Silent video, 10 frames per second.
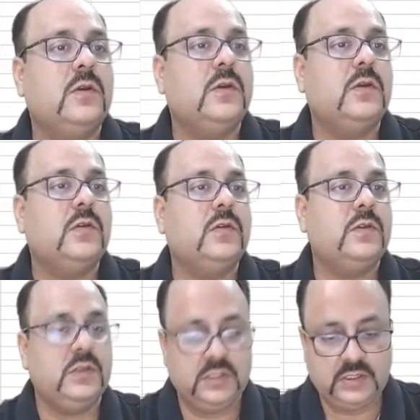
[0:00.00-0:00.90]
So
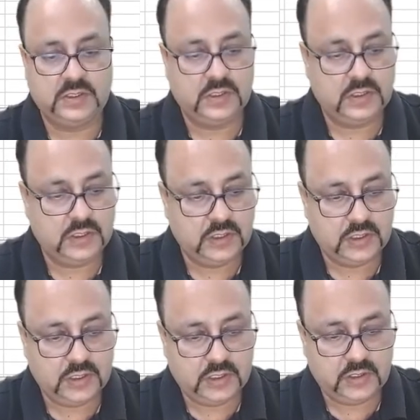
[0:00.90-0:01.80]
this is
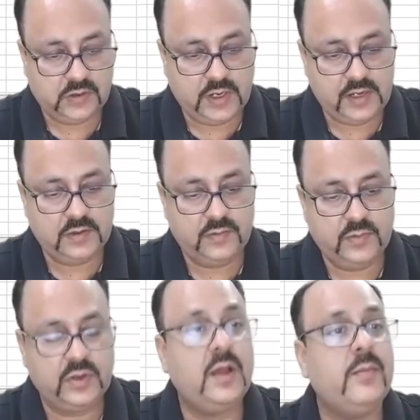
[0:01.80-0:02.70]
random
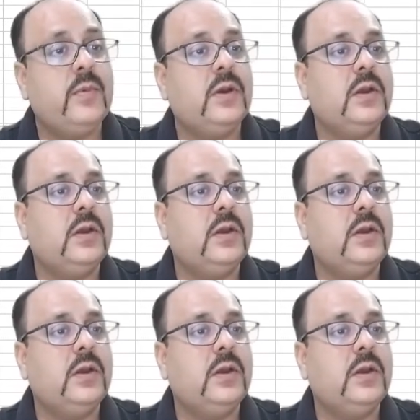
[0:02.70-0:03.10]
number